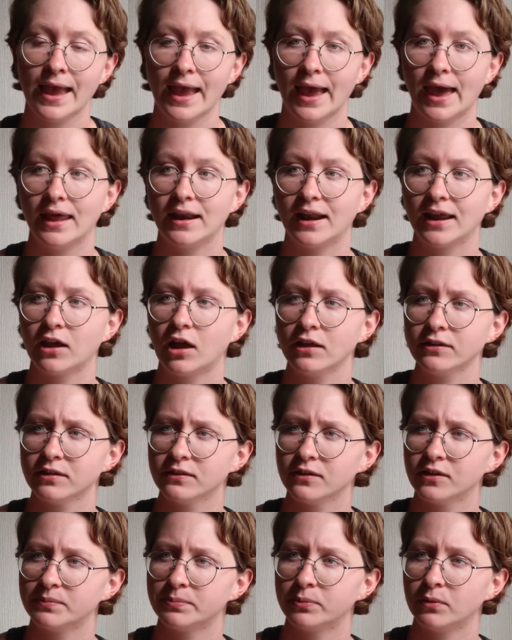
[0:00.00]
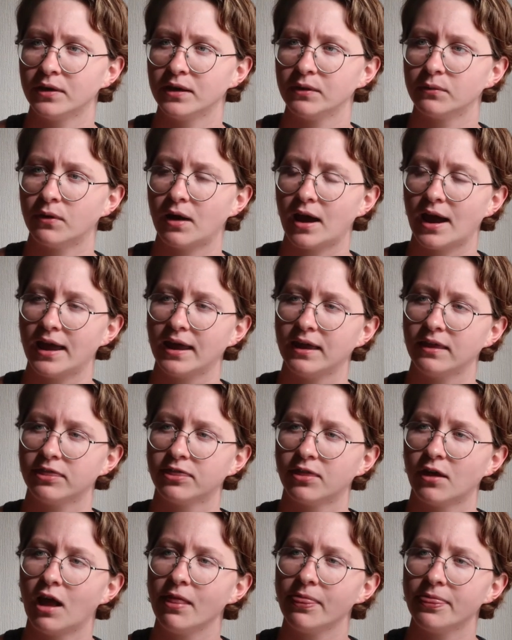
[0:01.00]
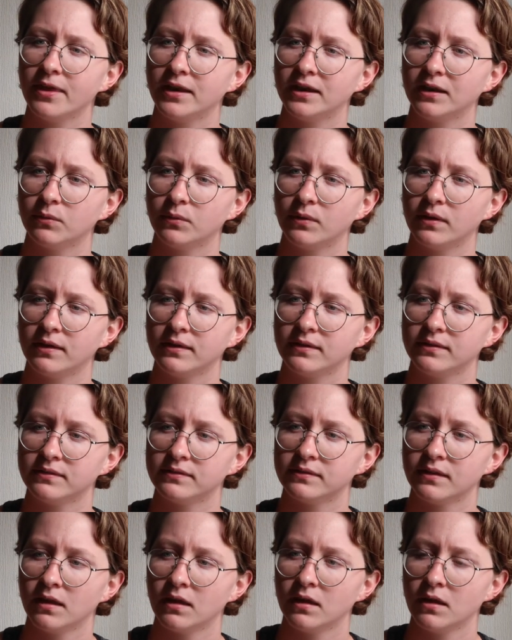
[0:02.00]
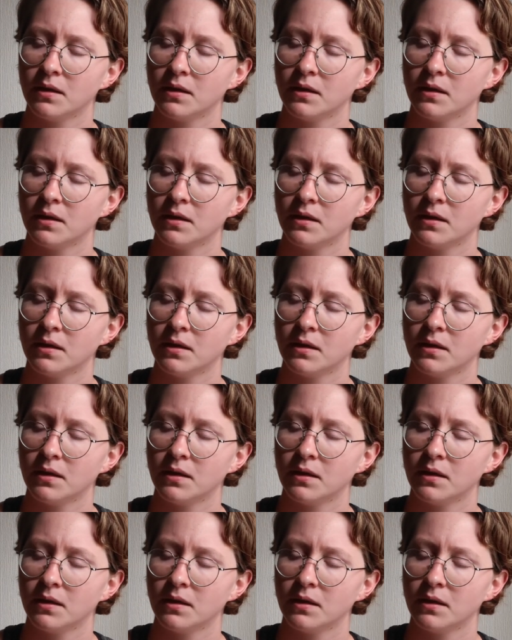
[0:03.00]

And I got to this point where I thought that it was